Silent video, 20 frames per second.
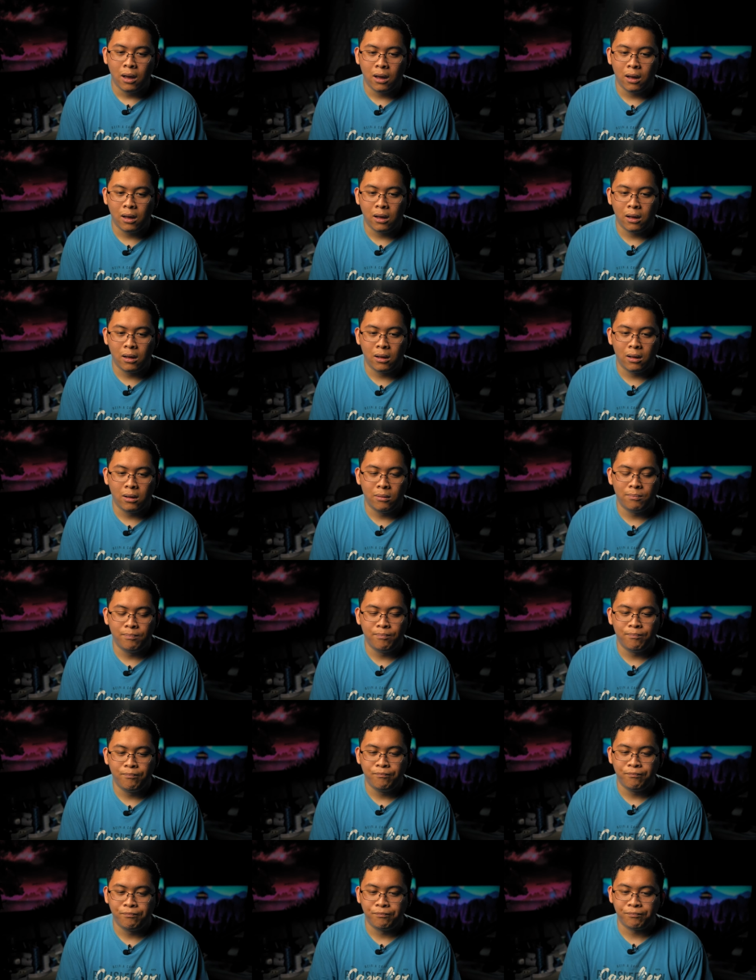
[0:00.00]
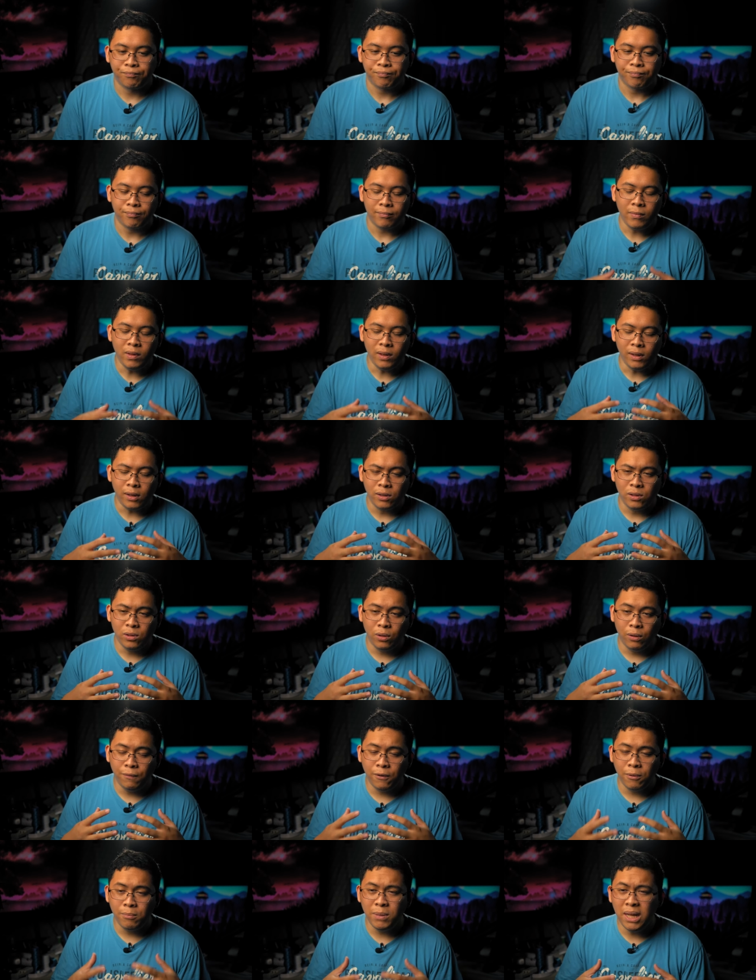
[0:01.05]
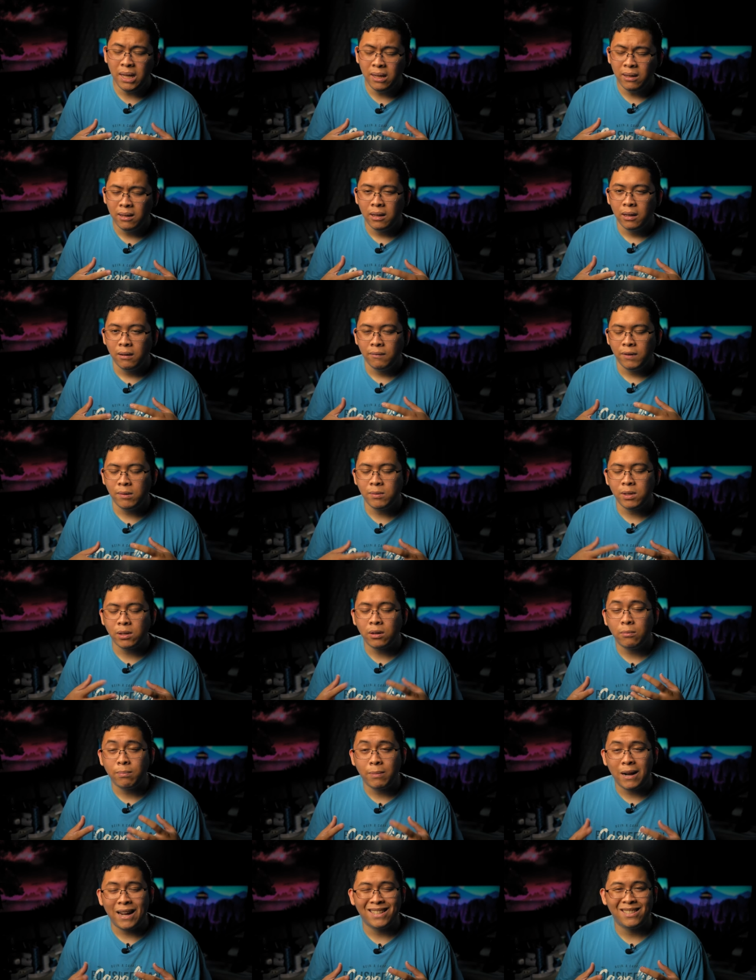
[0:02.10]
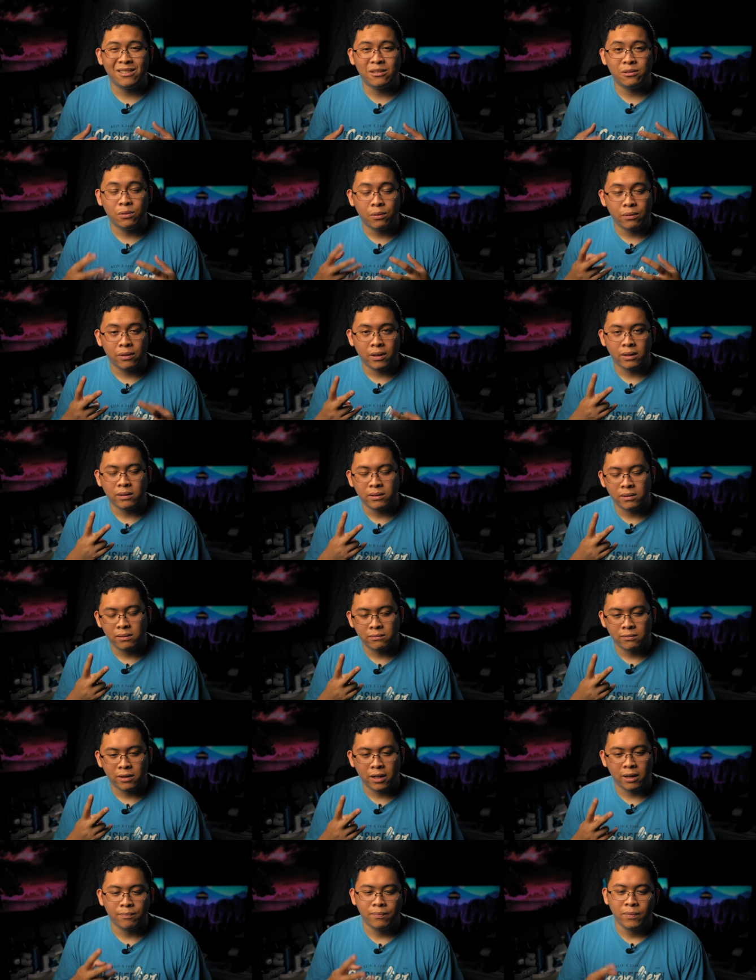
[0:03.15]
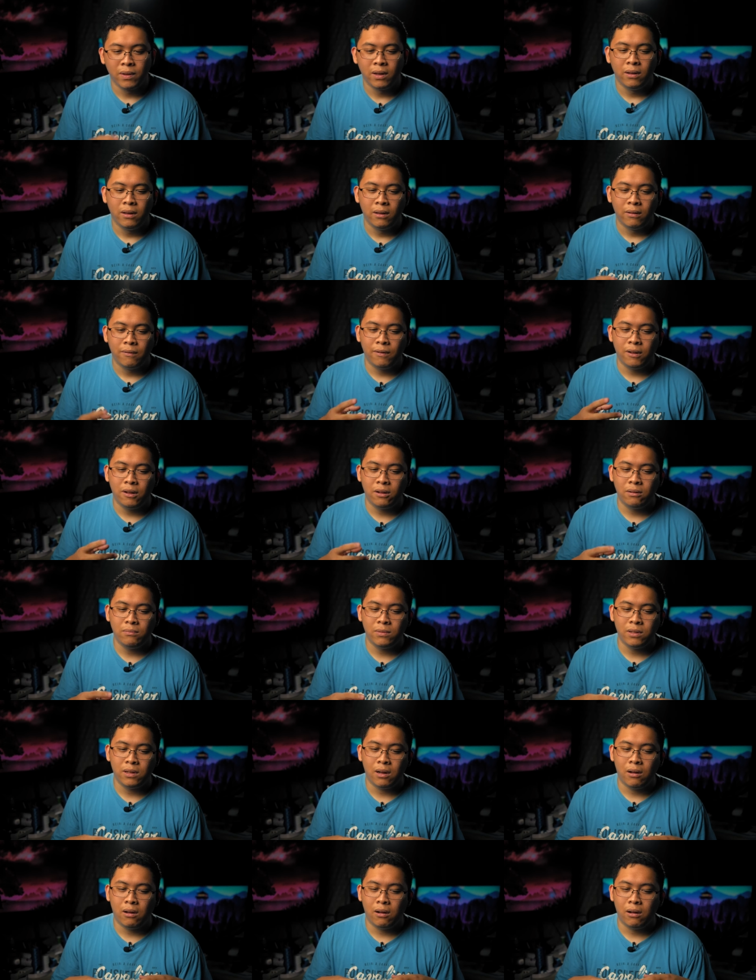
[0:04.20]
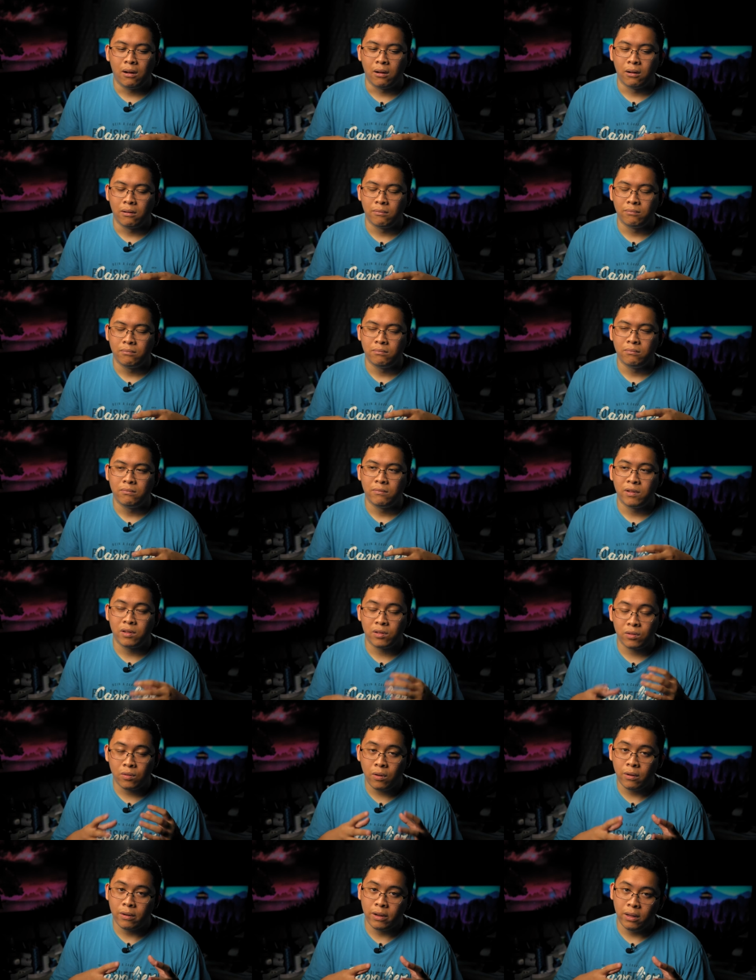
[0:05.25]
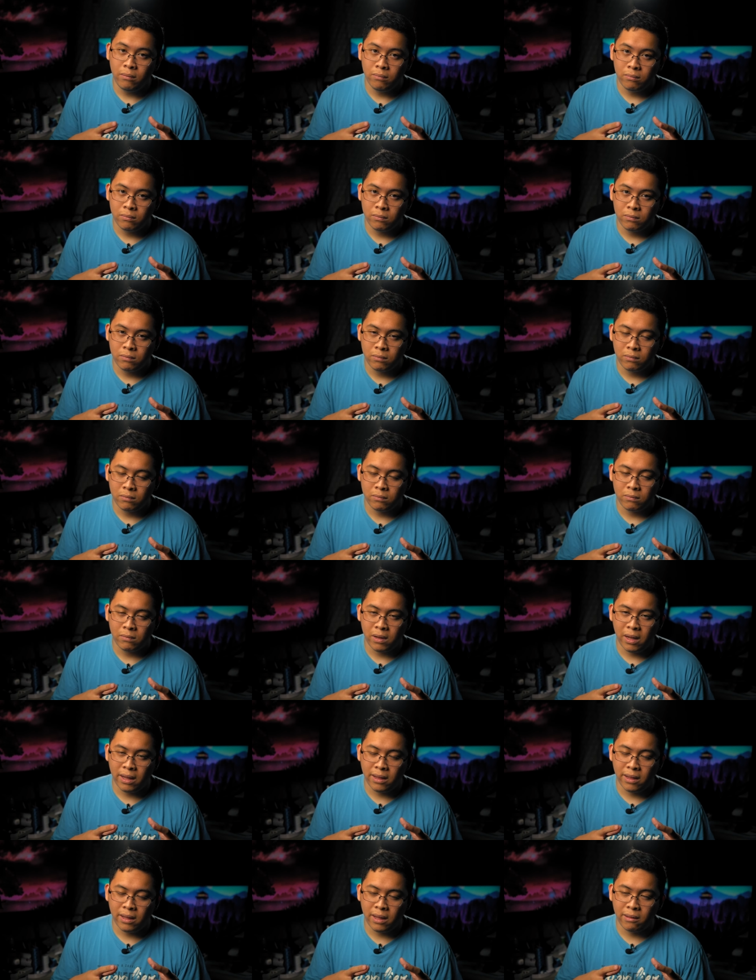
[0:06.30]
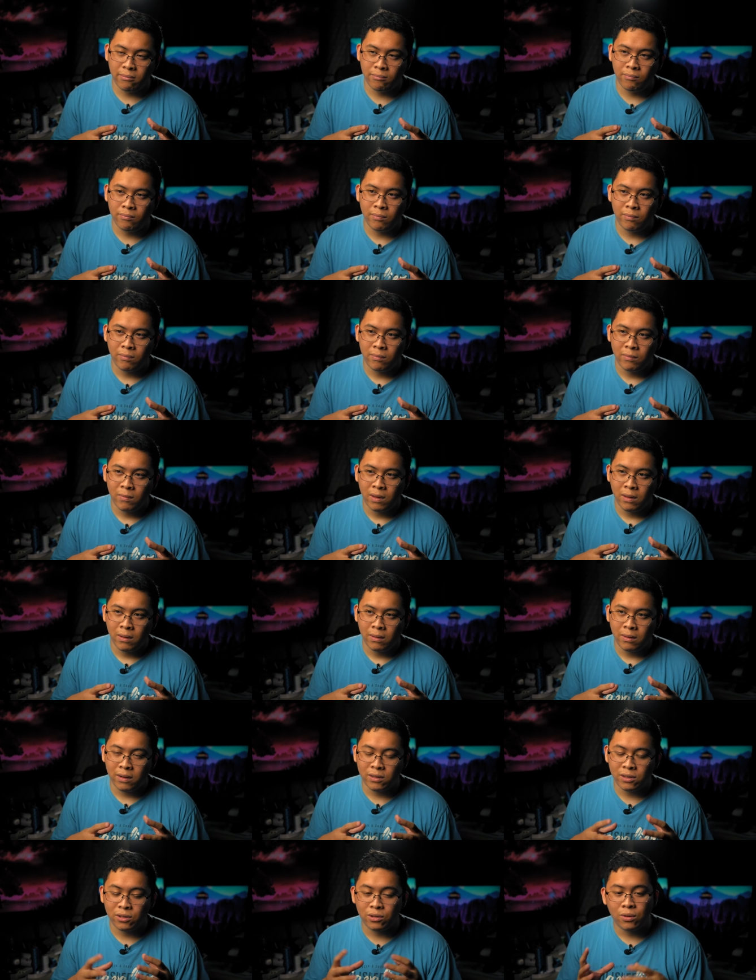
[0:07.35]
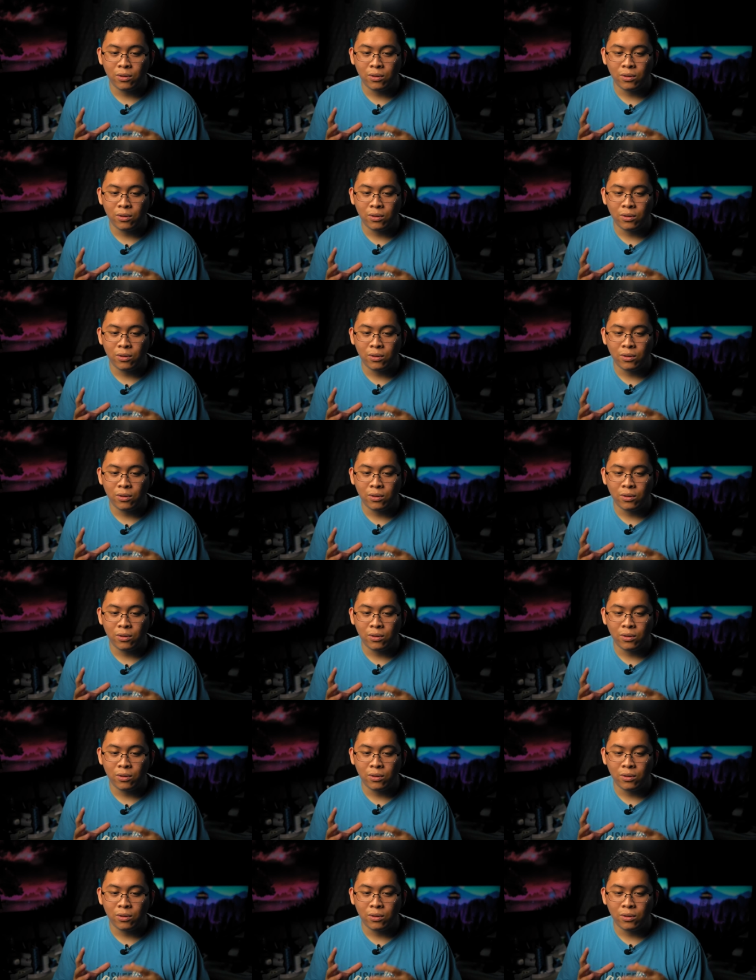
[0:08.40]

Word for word: Um, so for me, films are comprised of two things, right? Films are the story, and then there's